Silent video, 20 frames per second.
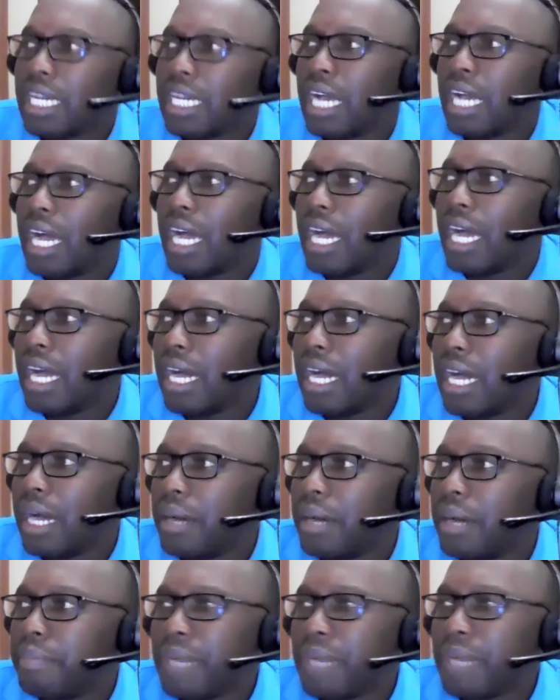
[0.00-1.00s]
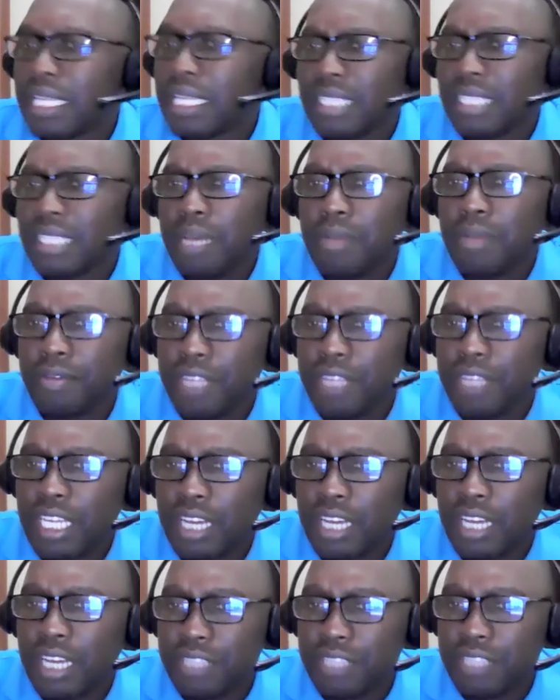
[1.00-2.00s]
But some have
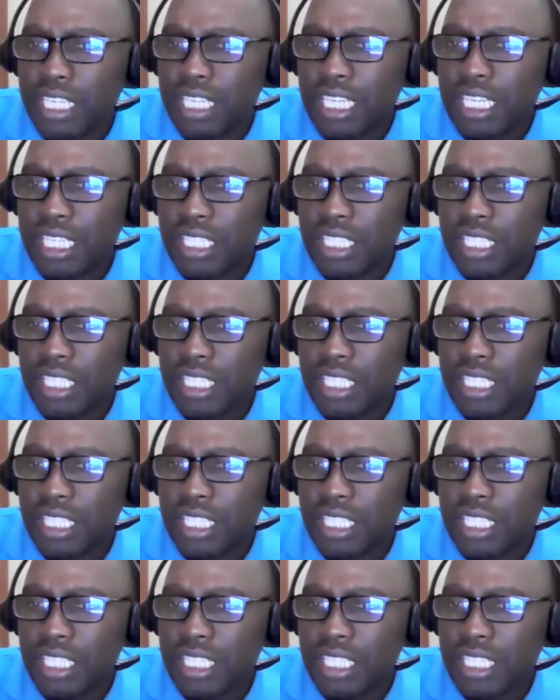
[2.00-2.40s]
taken